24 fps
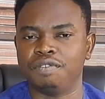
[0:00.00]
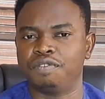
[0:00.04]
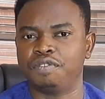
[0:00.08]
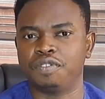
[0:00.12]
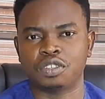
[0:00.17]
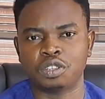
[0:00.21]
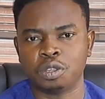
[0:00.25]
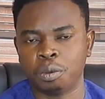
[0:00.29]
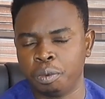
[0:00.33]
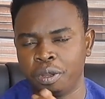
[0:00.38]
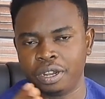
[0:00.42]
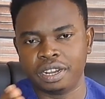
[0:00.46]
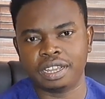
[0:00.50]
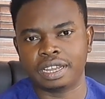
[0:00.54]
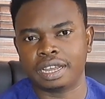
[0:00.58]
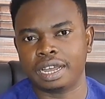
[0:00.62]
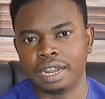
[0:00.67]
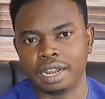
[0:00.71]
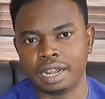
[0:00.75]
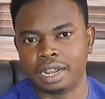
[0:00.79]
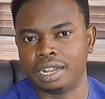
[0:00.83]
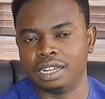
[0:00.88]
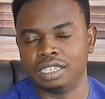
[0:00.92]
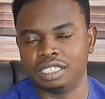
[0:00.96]
And for somebody in
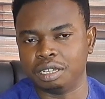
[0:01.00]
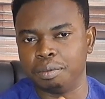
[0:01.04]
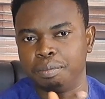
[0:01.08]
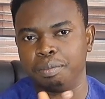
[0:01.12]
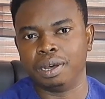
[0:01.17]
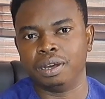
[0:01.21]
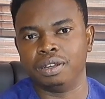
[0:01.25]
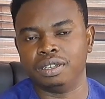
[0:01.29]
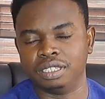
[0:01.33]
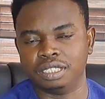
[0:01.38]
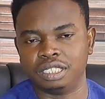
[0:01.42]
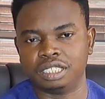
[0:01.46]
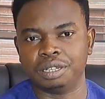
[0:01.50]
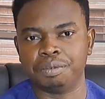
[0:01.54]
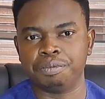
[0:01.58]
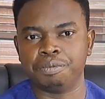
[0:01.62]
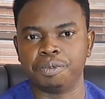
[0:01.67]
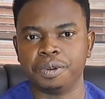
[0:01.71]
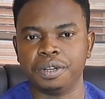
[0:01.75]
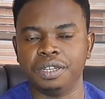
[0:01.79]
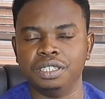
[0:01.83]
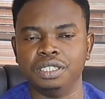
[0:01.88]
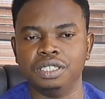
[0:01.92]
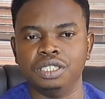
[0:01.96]
Canada, it's about the
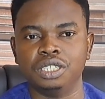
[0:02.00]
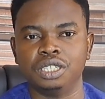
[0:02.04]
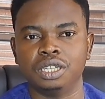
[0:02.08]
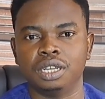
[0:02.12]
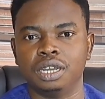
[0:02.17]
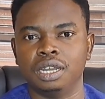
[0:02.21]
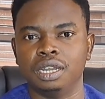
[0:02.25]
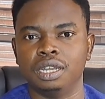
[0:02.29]
same range.